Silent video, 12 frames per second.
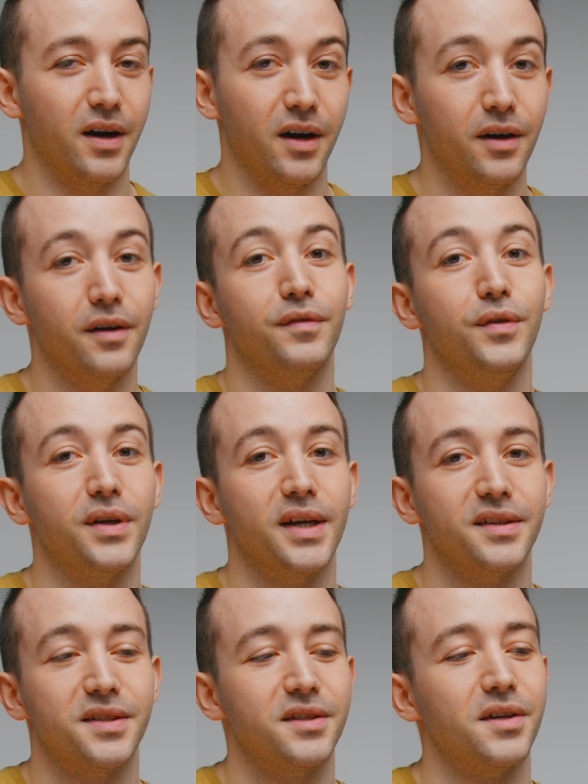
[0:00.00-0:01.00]
are a few
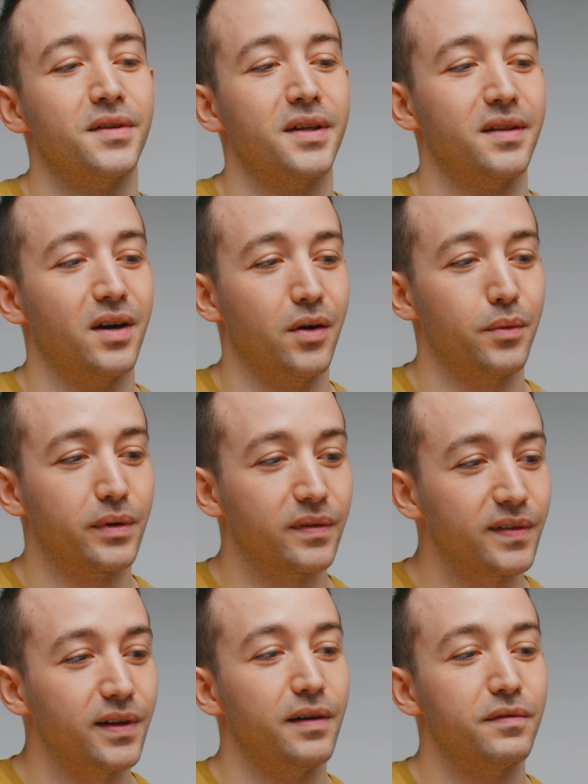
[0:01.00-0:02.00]
cases on there that I would
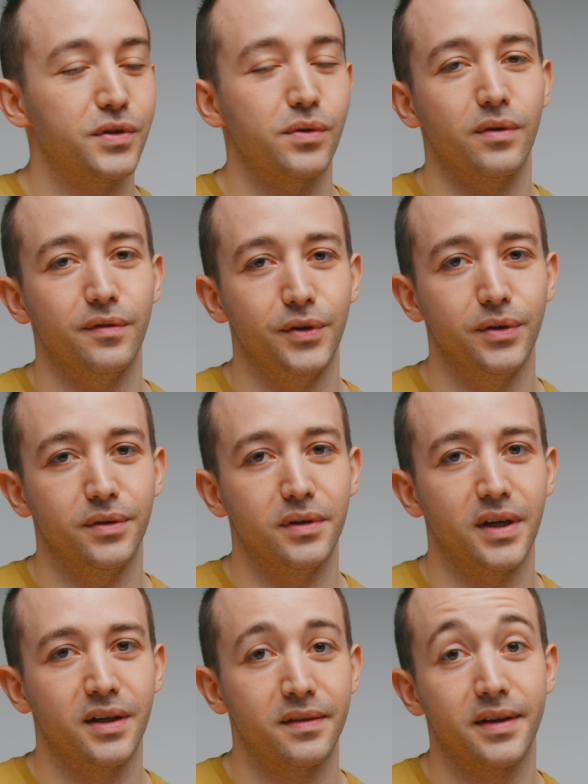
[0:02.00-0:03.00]
love to review,
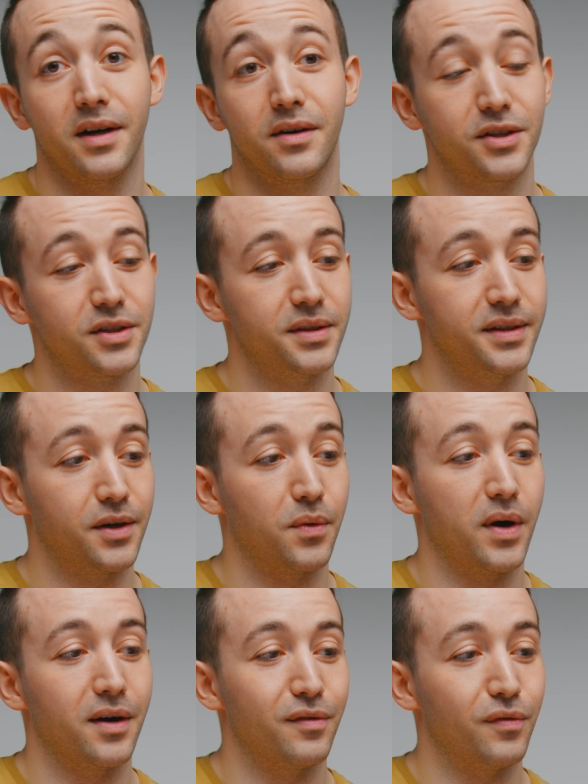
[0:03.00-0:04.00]
and they are actually
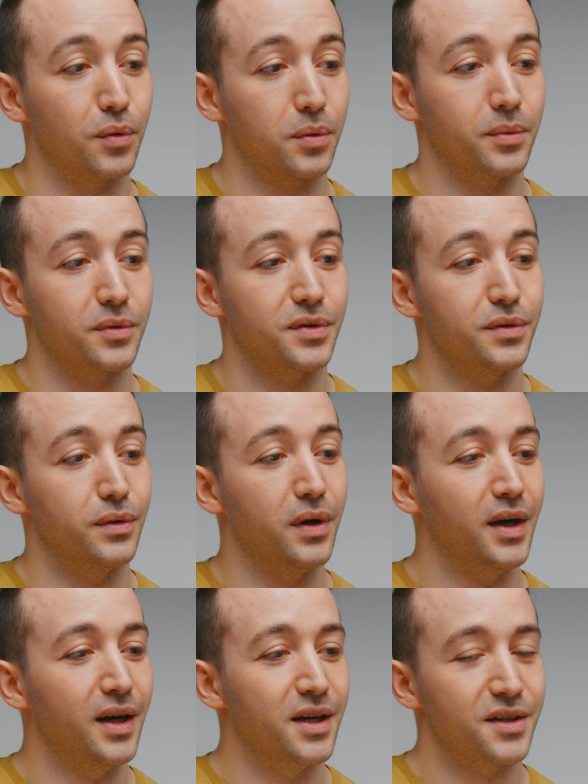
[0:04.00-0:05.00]
quite affordable too.
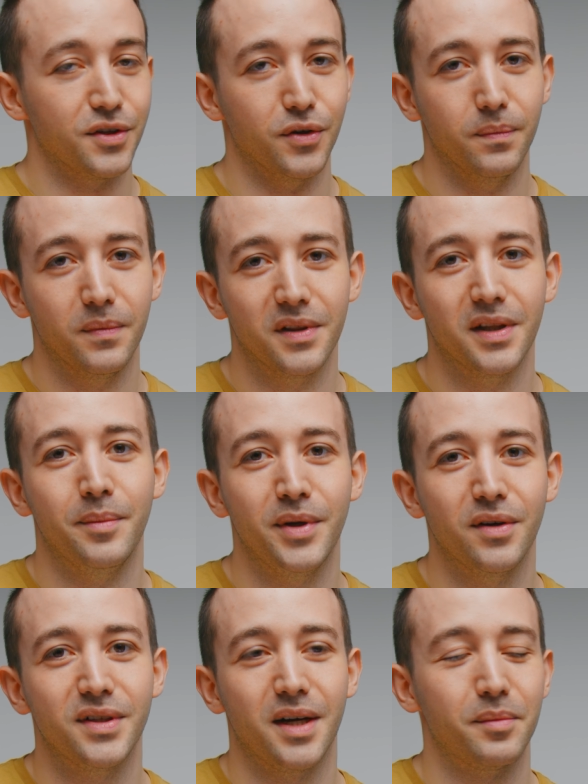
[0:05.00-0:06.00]
So let me
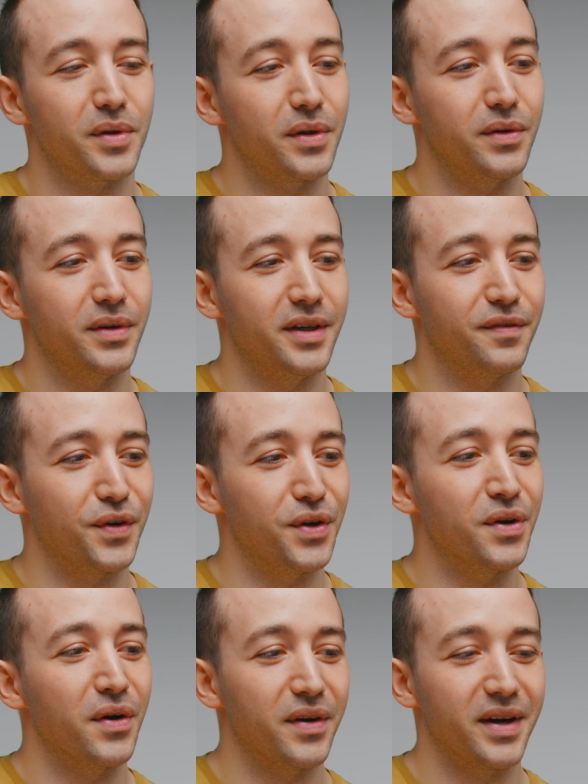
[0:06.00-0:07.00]
know down below if you
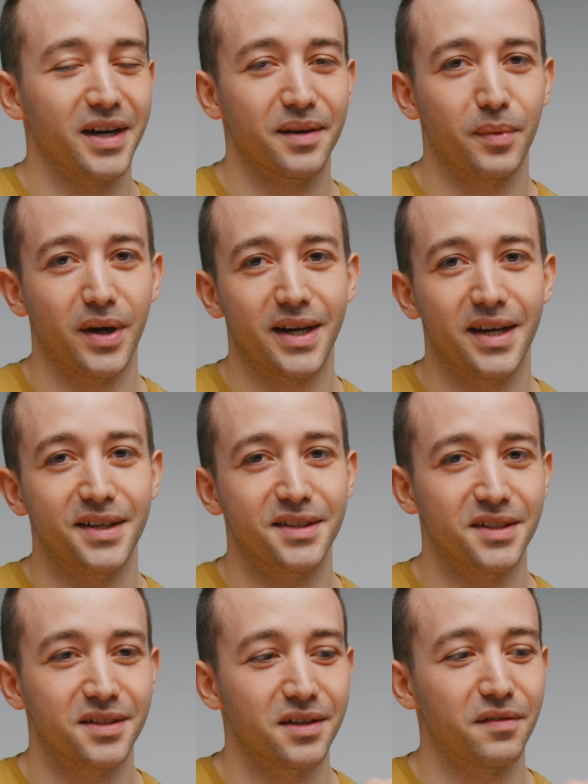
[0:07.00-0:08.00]
know how to buy
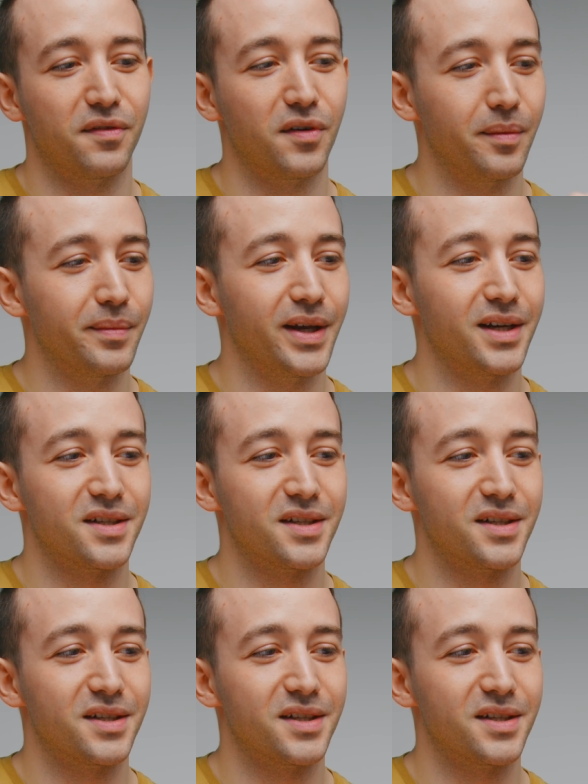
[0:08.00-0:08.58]
cases from that